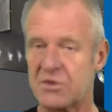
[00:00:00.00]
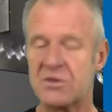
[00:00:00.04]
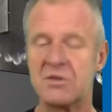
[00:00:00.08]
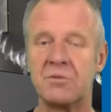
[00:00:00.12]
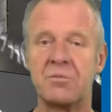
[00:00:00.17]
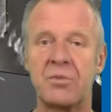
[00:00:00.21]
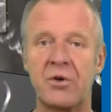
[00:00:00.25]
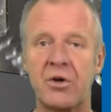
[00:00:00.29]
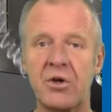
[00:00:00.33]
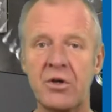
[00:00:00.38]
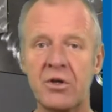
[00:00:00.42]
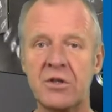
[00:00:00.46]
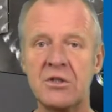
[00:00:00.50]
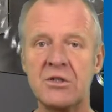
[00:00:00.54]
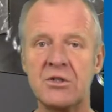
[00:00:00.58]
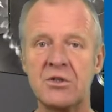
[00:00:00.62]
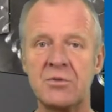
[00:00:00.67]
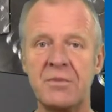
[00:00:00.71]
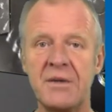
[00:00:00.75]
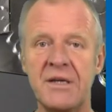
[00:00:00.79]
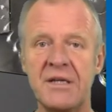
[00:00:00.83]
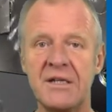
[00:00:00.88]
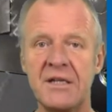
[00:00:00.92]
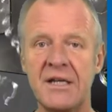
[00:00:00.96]
friable
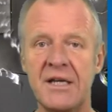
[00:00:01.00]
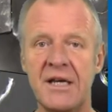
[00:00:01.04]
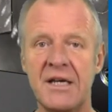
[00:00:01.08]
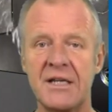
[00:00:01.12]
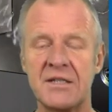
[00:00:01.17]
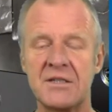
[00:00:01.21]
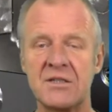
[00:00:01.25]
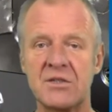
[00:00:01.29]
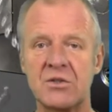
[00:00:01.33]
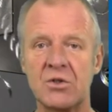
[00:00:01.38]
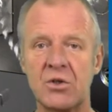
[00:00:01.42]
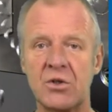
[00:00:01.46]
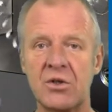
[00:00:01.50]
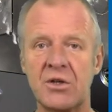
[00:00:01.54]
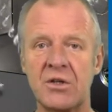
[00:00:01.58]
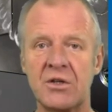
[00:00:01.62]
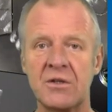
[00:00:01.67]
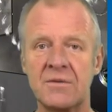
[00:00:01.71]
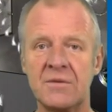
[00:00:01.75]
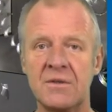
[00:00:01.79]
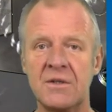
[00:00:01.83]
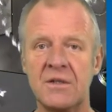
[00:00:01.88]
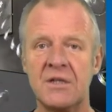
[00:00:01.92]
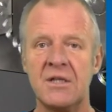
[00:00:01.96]
chips
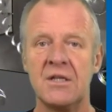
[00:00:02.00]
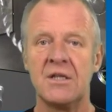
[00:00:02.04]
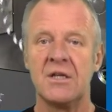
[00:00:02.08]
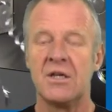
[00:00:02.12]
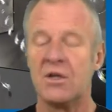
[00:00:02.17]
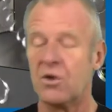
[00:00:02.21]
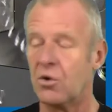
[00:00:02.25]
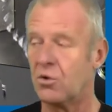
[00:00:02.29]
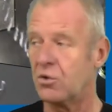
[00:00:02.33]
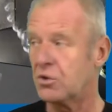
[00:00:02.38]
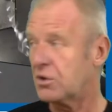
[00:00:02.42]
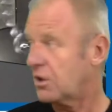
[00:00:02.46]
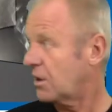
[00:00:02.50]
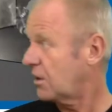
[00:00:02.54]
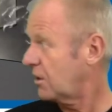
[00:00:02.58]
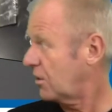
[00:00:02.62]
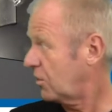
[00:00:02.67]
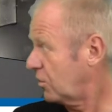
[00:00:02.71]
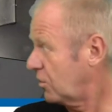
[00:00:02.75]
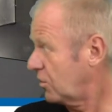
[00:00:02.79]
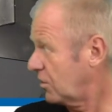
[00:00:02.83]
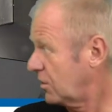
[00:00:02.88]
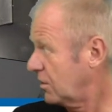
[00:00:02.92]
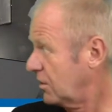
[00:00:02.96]
or even
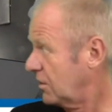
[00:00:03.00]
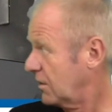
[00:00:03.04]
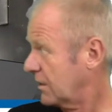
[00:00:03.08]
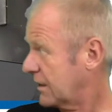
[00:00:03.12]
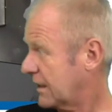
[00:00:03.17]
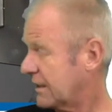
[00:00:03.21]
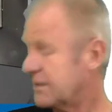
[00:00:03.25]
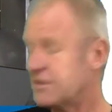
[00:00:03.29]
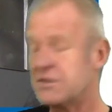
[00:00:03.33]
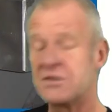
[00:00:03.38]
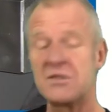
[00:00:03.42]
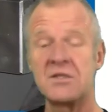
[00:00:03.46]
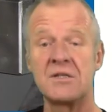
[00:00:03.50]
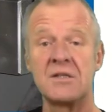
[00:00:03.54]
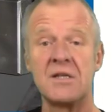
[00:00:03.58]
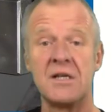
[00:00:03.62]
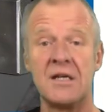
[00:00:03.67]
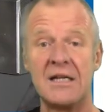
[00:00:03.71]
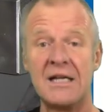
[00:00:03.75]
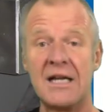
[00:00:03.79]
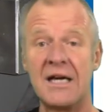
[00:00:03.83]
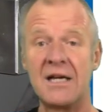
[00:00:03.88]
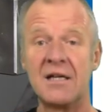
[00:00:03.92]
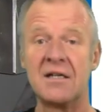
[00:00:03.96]
long continuous
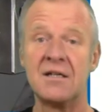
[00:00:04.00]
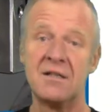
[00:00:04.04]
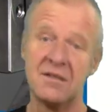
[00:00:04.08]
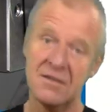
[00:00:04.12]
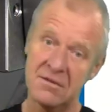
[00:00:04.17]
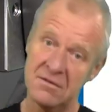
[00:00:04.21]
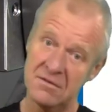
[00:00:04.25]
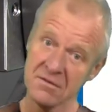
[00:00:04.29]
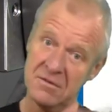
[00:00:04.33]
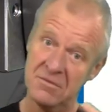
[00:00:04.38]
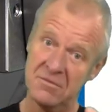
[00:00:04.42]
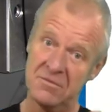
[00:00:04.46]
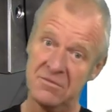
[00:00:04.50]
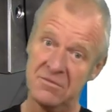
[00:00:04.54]
chips like this